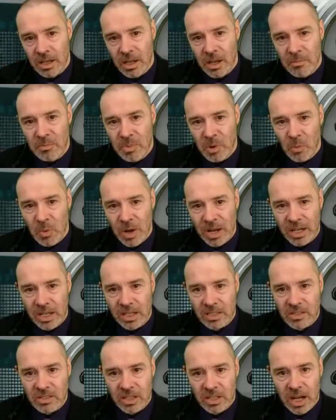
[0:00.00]
But when
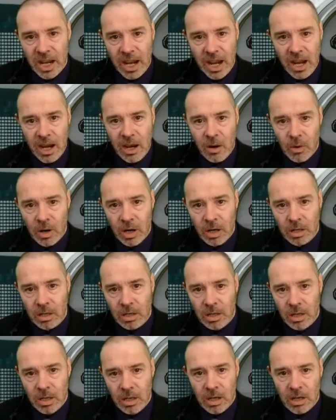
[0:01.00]
it's an hour
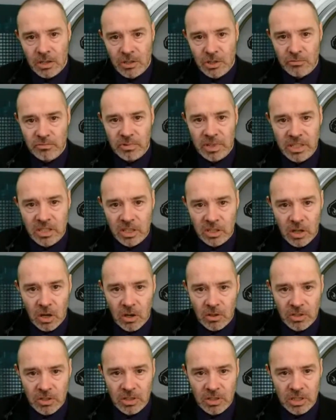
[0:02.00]
and to read
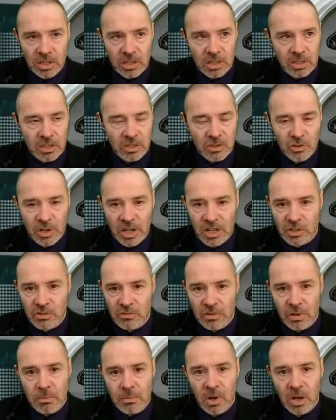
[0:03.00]
the
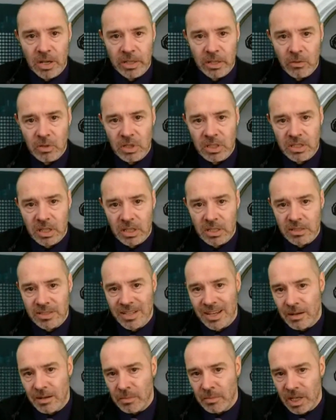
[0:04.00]
transcript might only take
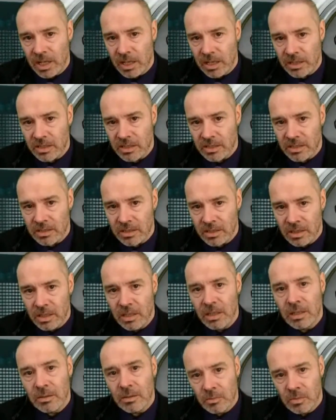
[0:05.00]
10 minutes,
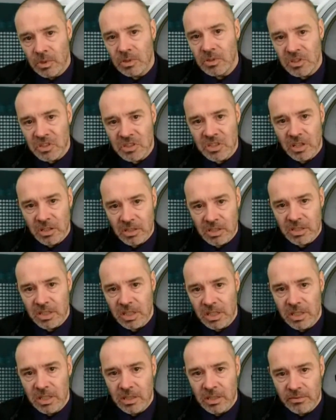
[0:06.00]
well, you start to
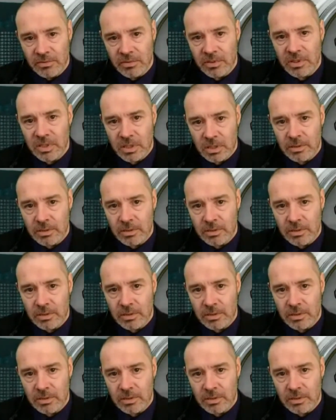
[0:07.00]
see the difference.